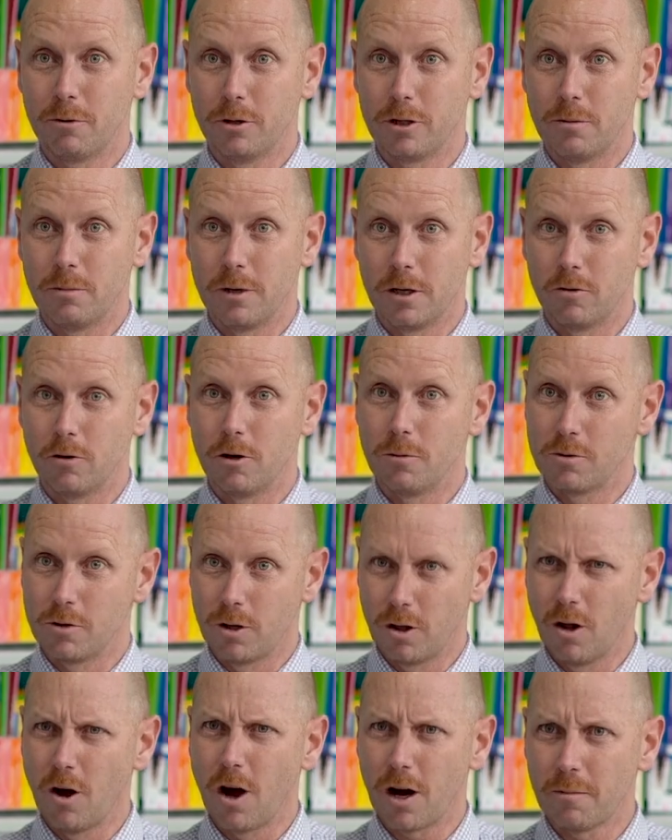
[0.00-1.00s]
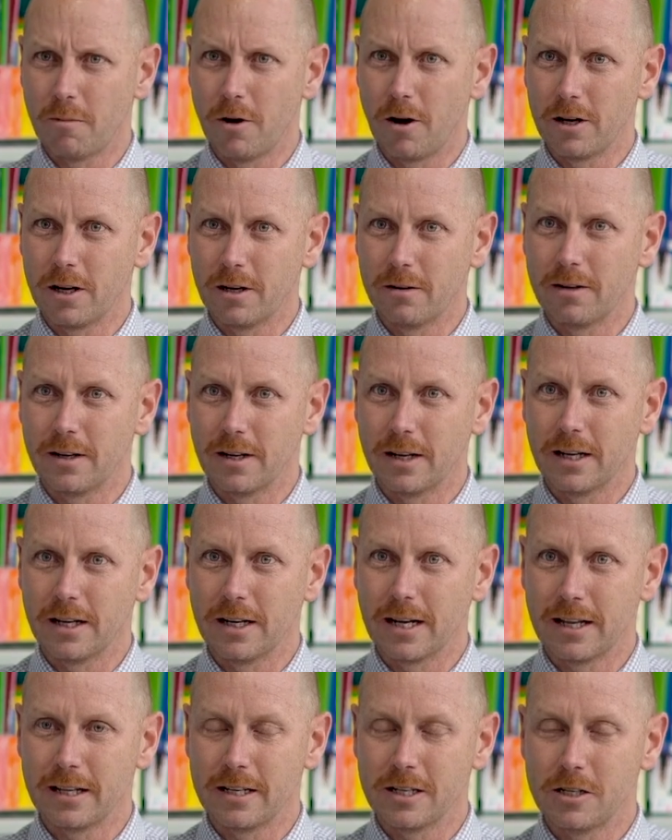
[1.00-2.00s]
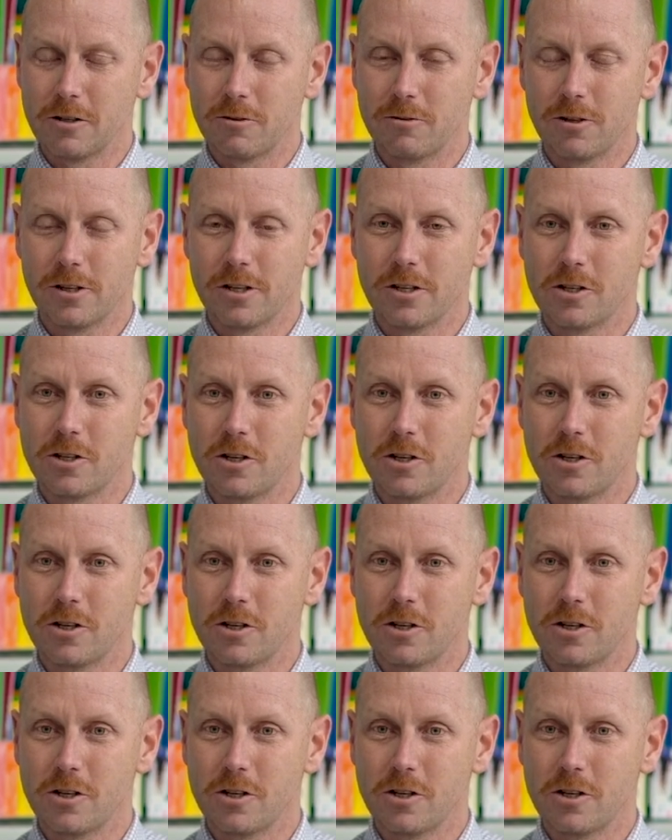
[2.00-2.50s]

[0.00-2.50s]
put them in groups with like-minded other children and